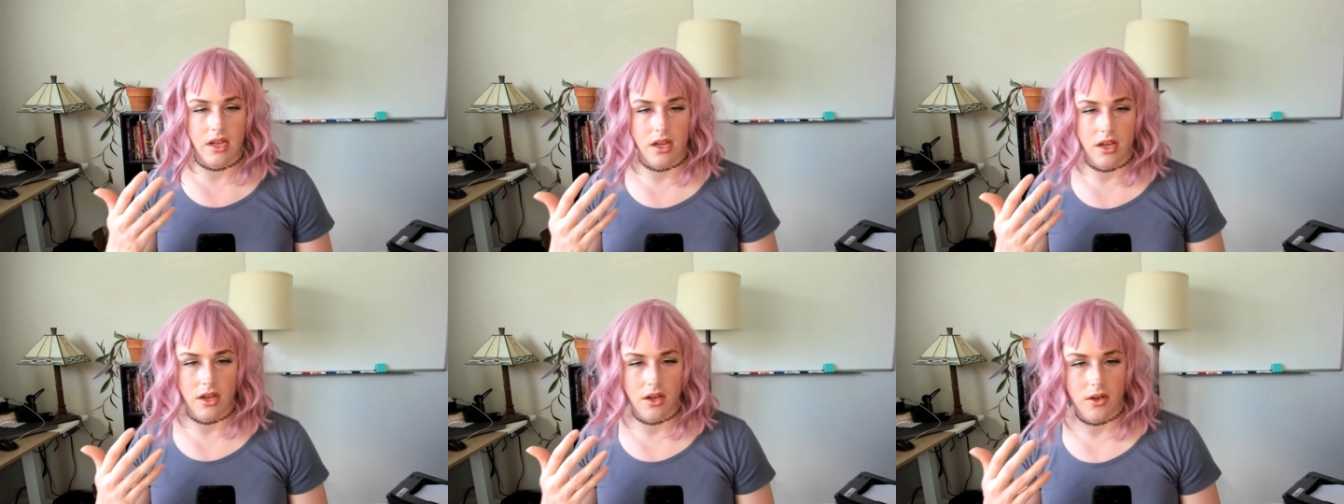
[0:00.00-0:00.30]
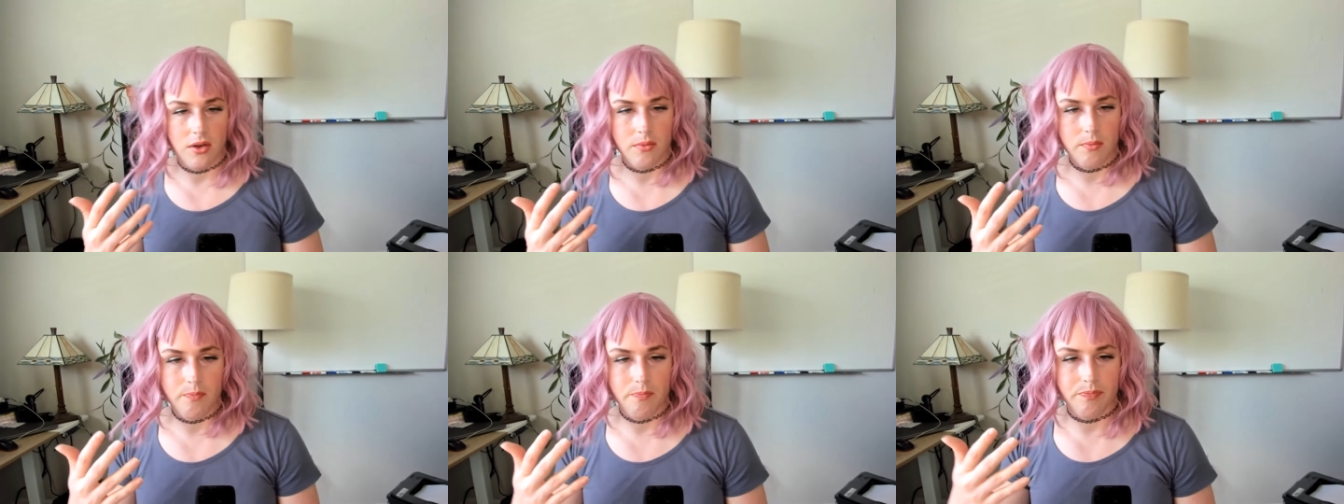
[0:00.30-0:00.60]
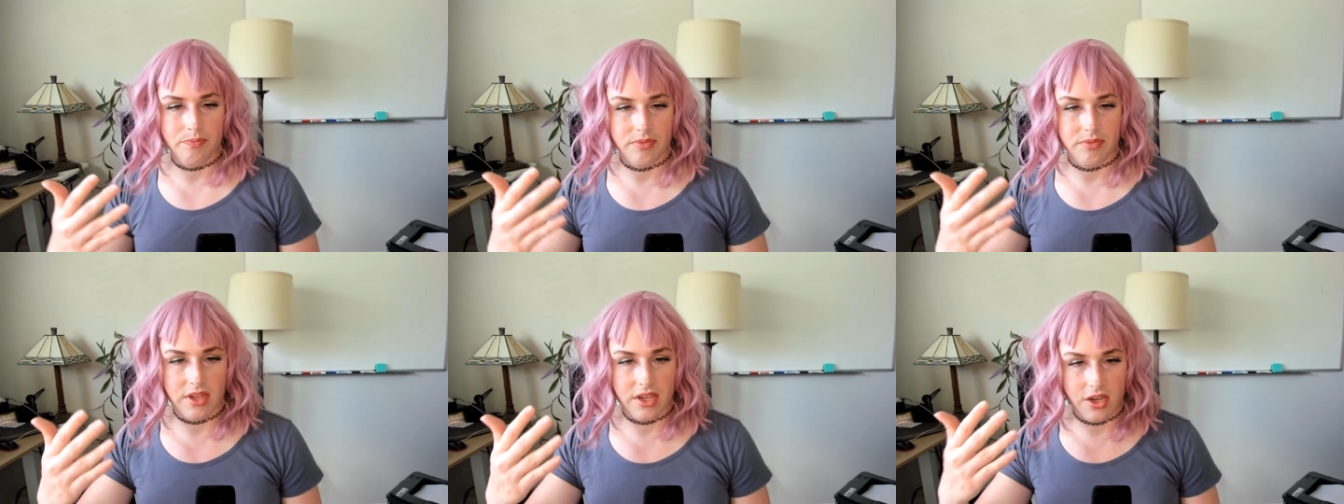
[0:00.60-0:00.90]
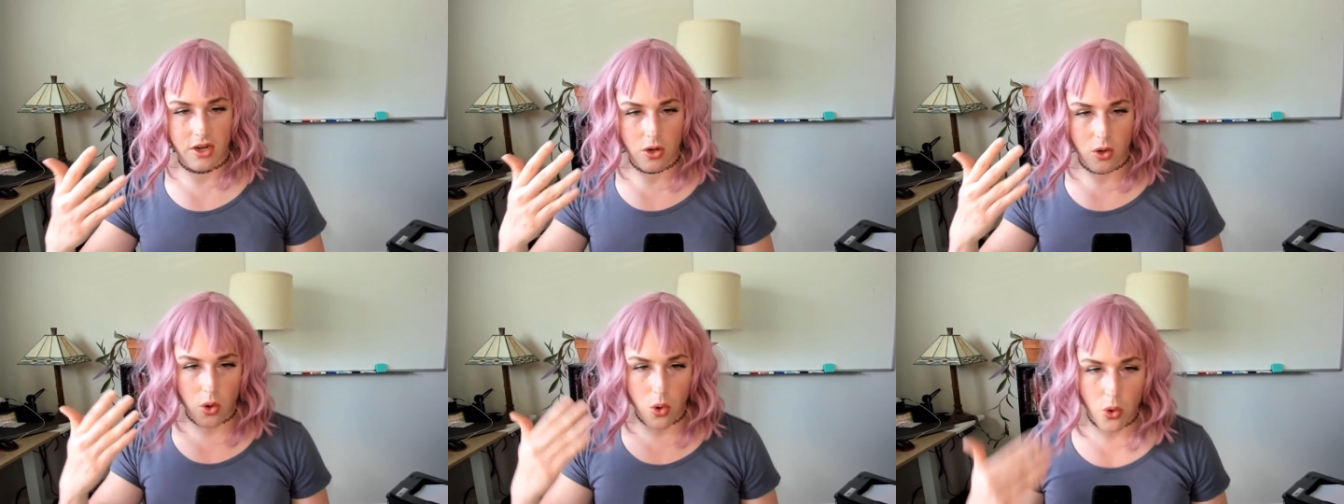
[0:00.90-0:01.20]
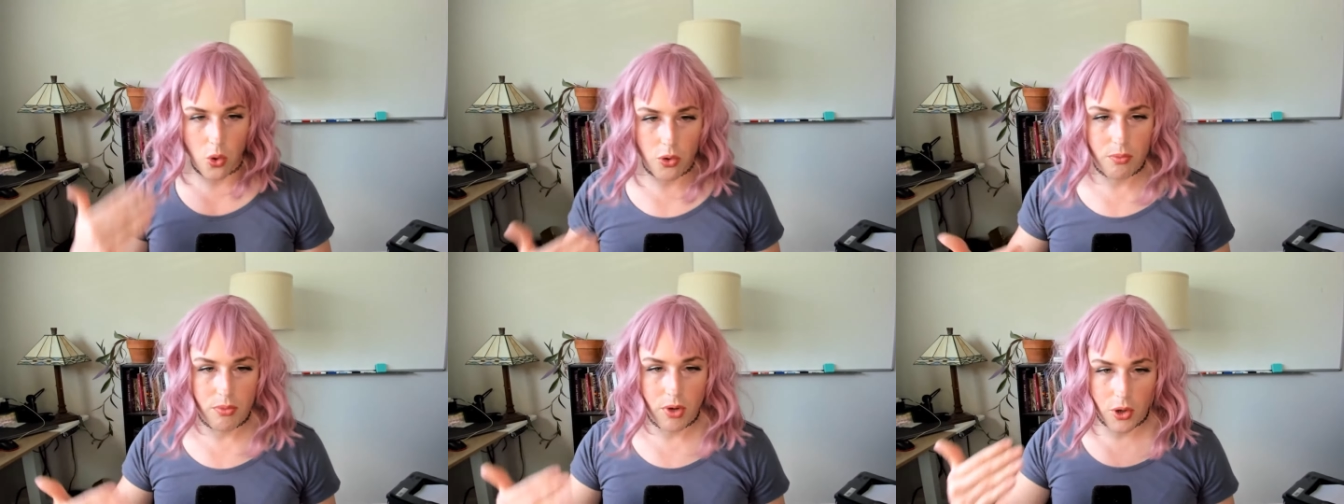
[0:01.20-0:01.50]
you know,
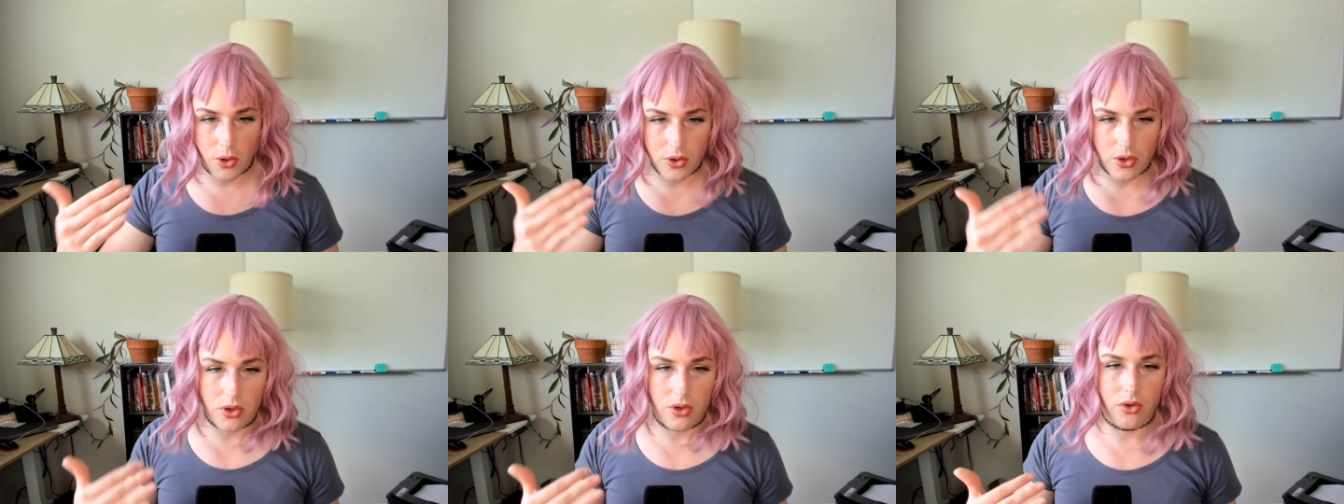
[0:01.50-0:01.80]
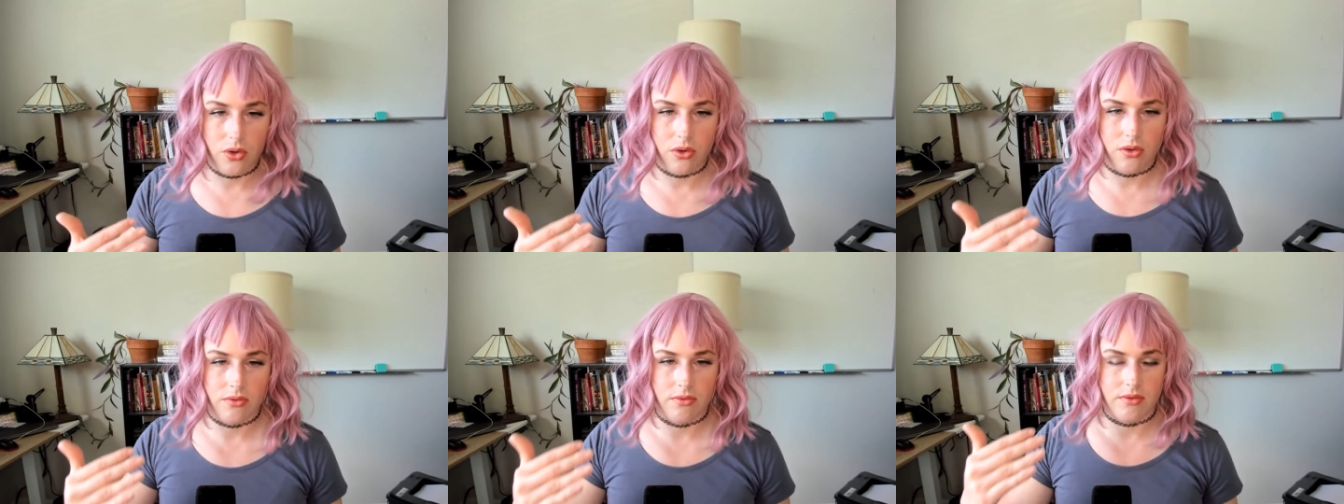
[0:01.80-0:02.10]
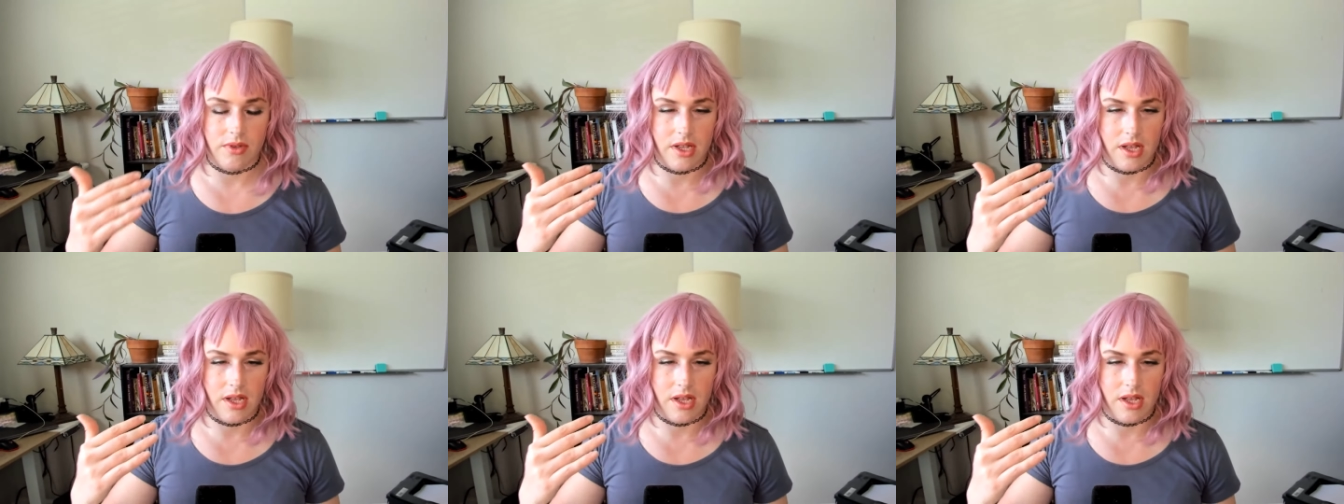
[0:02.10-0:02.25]
hormonal